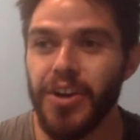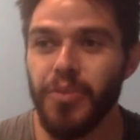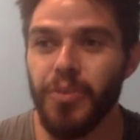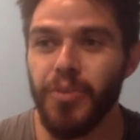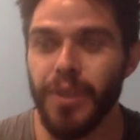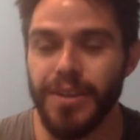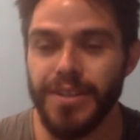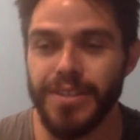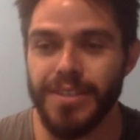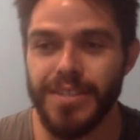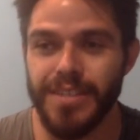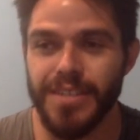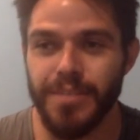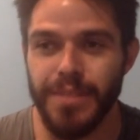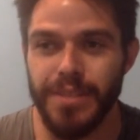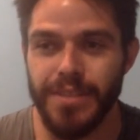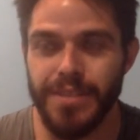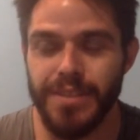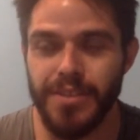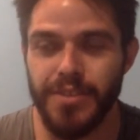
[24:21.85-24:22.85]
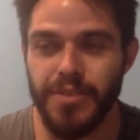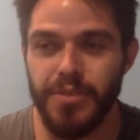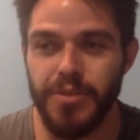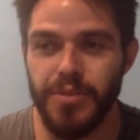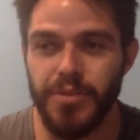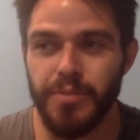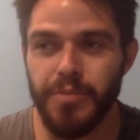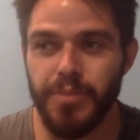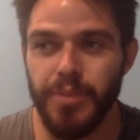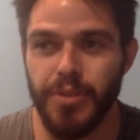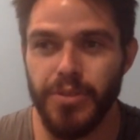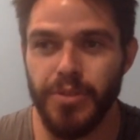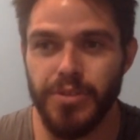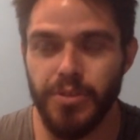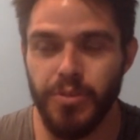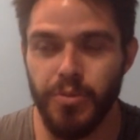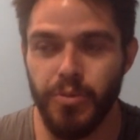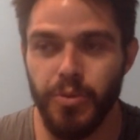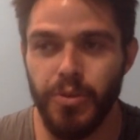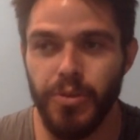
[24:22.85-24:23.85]
Whereas in some of these other parts
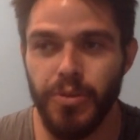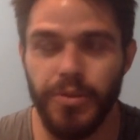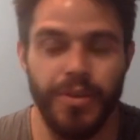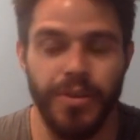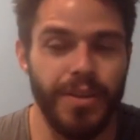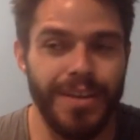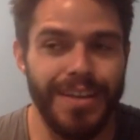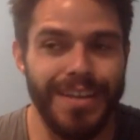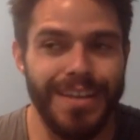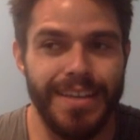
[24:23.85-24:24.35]
of the world,